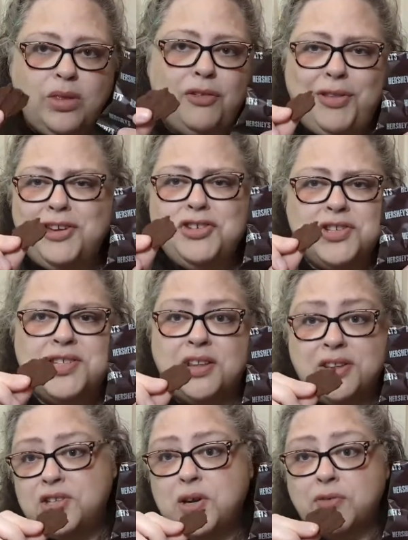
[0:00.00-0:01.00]
They should sell
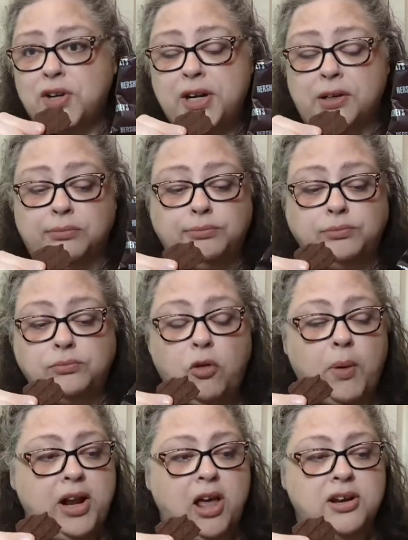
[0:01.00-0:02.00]
these over here,
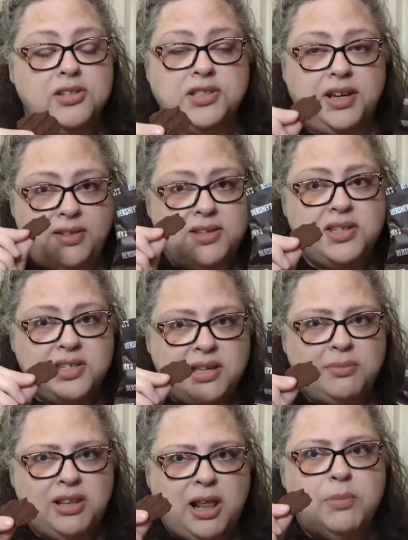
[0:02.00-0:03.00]
quite honestly. This is
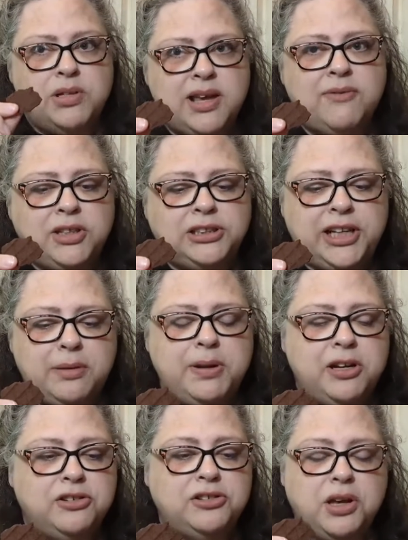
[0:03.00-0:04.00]
something that would definitely
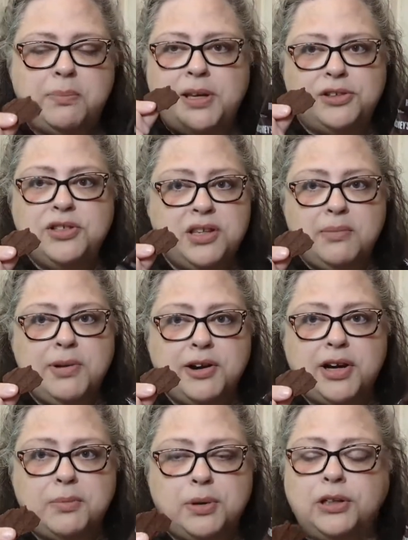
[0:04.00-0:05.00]
appeal, appeal to the
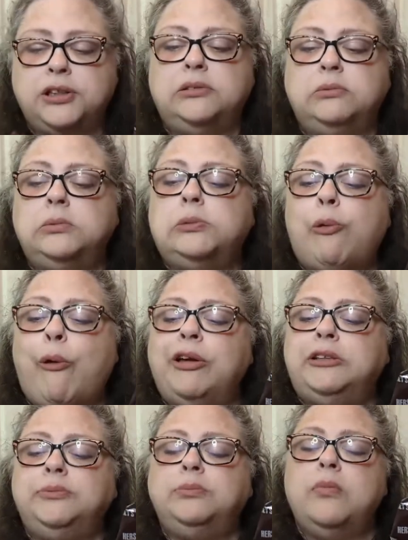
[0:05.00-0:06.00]
American market.
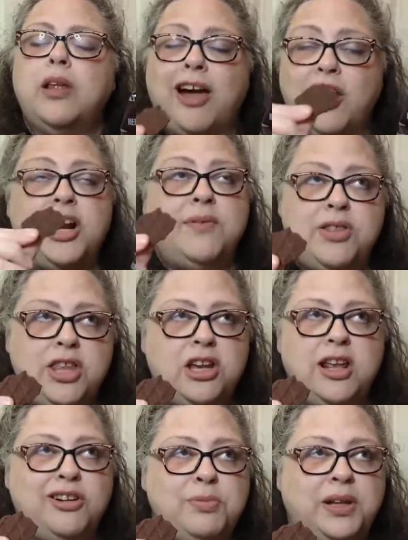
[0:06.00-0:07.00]
I don't even think
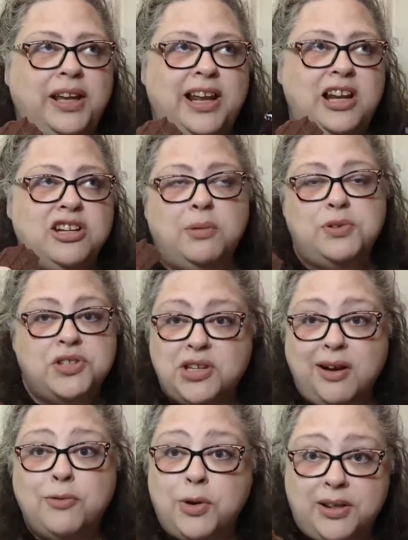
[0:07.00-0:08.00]
you have to put like any double
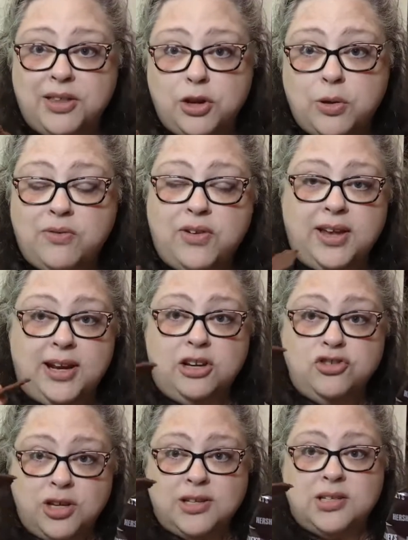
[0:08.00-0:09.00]
stuff or anything goofy in it.
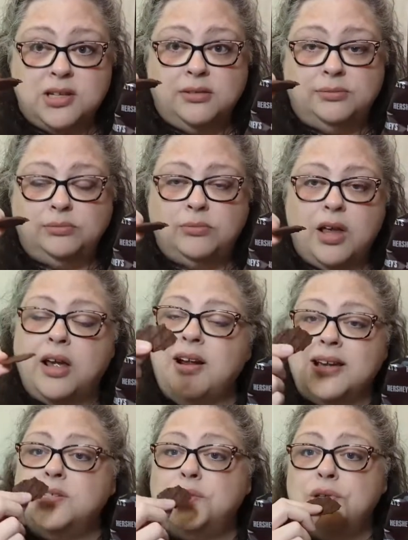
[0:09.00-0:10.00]
Just a
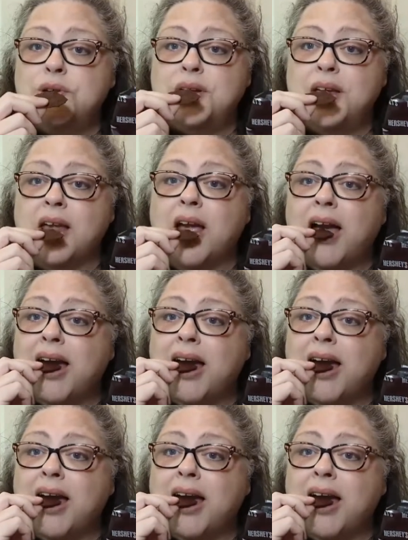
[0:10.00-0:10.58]
nice little cookie.